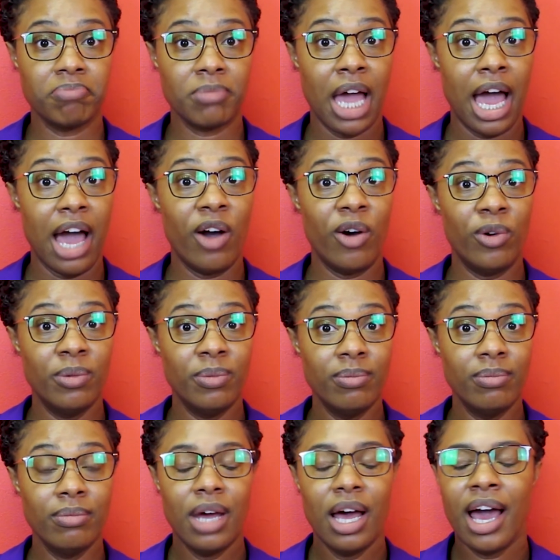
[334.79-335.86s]
How?
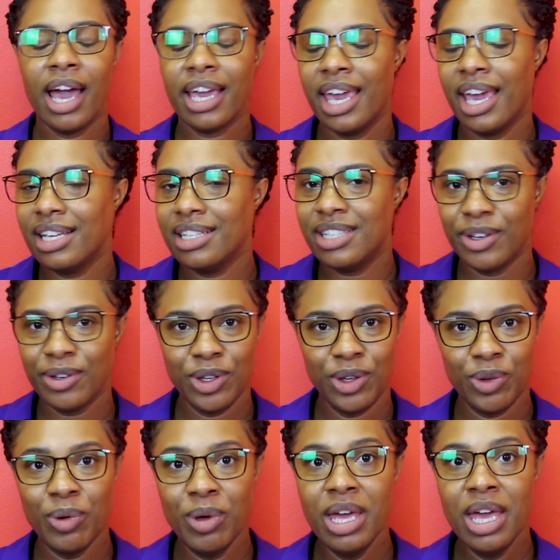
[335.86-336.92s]
I can't tell
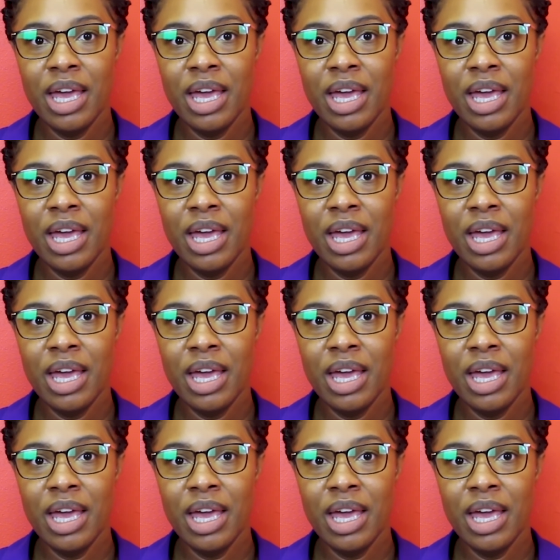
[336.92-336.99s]
you.